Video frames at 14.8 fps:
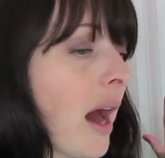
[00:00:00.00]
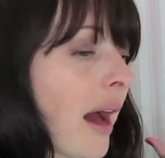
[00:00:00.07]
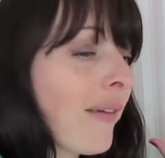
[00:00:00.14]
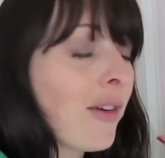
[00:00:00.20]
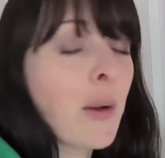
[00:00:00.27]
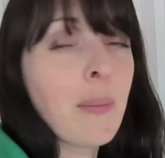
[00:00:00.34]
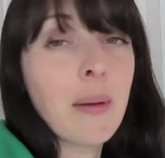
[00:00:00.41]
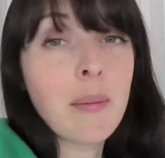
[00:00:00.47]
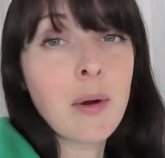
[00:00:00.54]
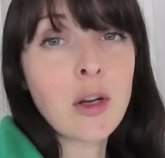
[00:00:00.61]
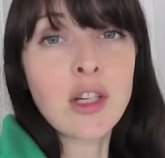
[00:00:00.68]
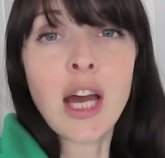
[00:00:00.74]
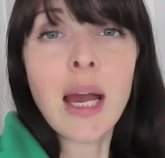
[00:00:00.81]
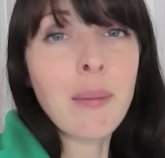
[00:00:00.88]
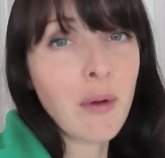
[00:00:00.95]
I've got a bit more
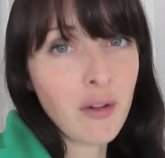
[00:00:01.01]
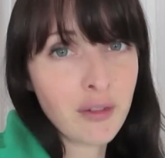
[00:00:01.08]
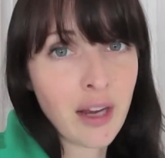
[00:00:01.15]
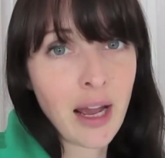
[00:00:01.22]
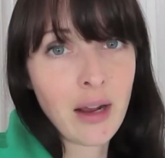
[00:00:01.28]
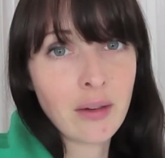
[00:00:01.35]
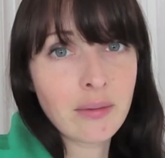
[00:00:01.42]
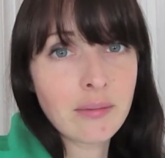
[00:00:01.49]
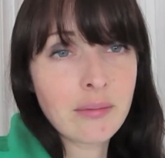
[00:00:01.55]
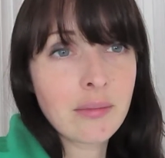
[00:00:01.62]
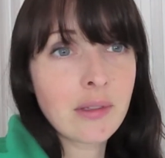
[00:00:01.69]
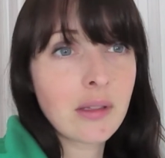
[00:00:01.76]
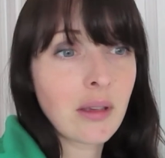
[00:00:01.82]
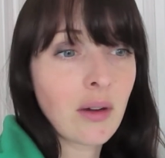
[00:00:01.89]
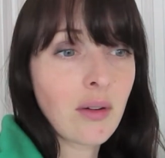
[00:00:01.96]
time off now,
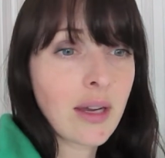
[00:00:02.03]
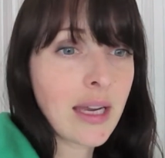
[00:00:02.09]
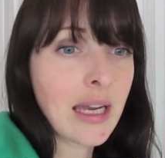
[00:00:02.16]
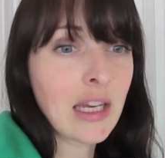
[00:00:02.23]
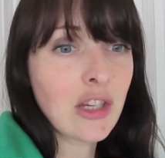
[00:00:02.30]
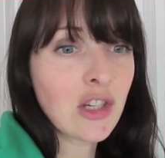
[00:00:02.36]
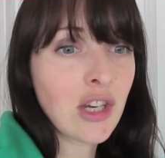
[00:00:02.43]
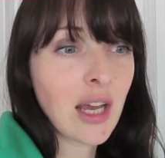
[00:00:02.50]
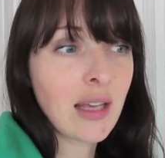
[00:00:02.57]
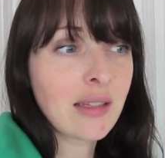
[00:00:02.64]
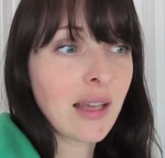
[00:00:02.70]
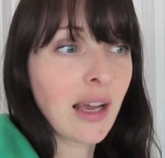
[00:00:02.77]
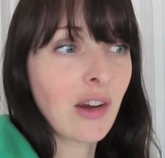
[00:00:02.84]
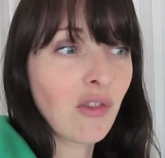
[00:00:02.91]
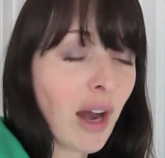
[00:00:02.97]
so each day
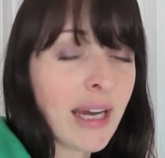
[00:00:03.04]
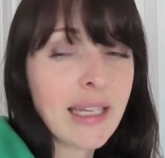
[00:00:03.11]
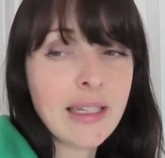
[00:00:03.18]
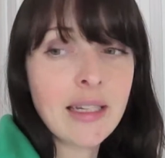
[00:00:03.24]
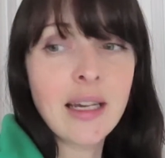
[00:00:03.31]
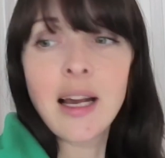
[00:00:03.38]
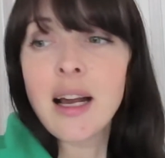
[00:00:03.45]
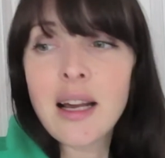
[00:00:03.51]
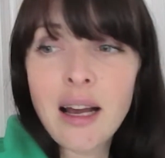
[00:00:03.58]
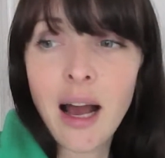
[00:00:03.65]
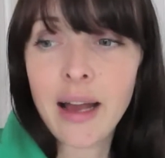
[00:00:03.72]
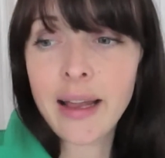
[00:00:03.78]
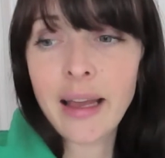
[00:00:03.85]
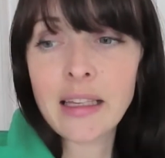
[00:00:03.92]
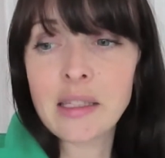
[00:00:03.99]
it's like, right,
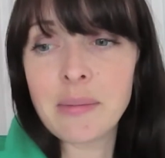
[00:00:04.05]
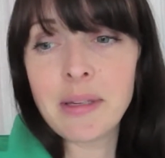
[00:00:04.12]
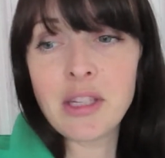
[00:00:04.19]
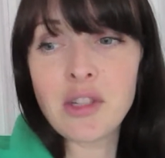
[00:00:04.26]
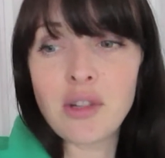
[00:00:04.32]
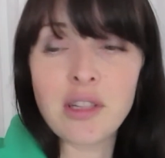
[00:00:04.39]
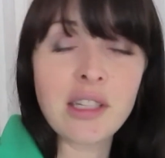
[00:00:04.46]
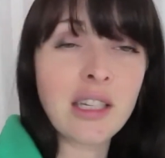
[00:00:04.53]
I'll get something done.